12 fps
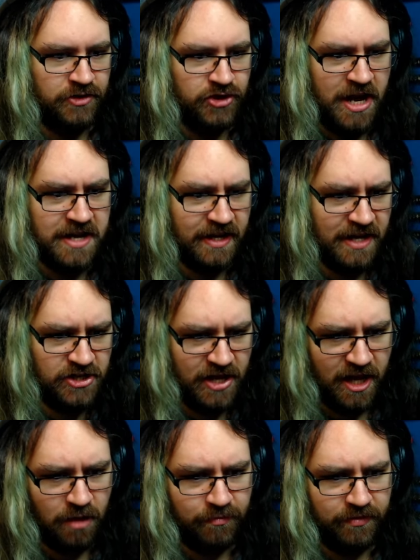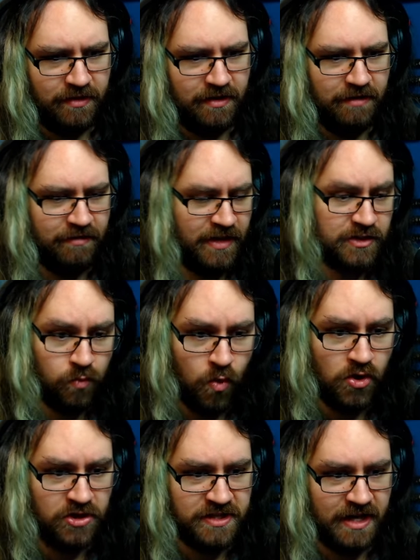Jake, I need your help. Oh, that's
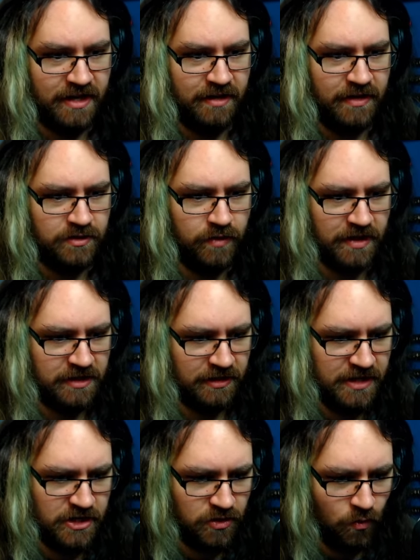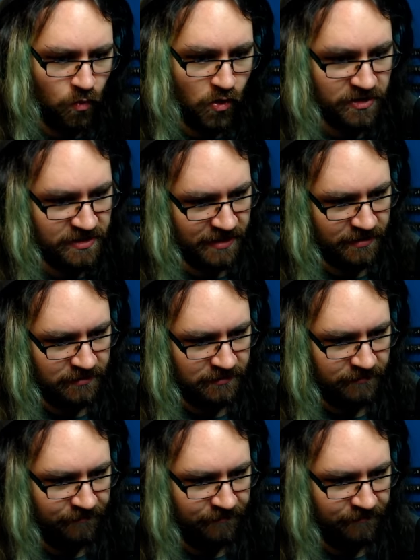one dead. Oh, that's that's at least one dead.